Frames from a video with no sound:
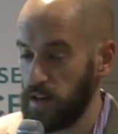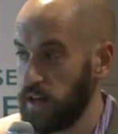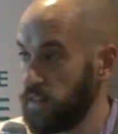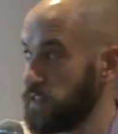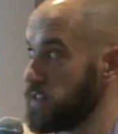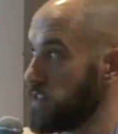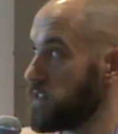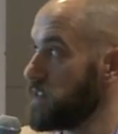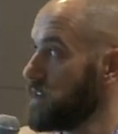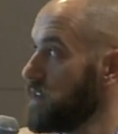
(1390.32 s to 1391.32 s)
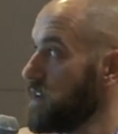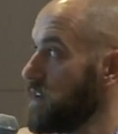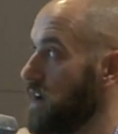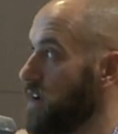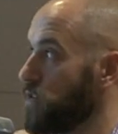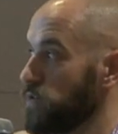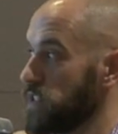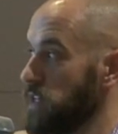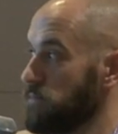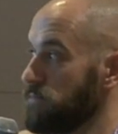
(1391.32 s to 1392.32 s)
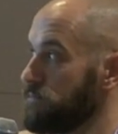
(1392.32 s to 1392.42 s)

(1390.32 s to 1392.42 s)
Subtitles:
And this is our whole team.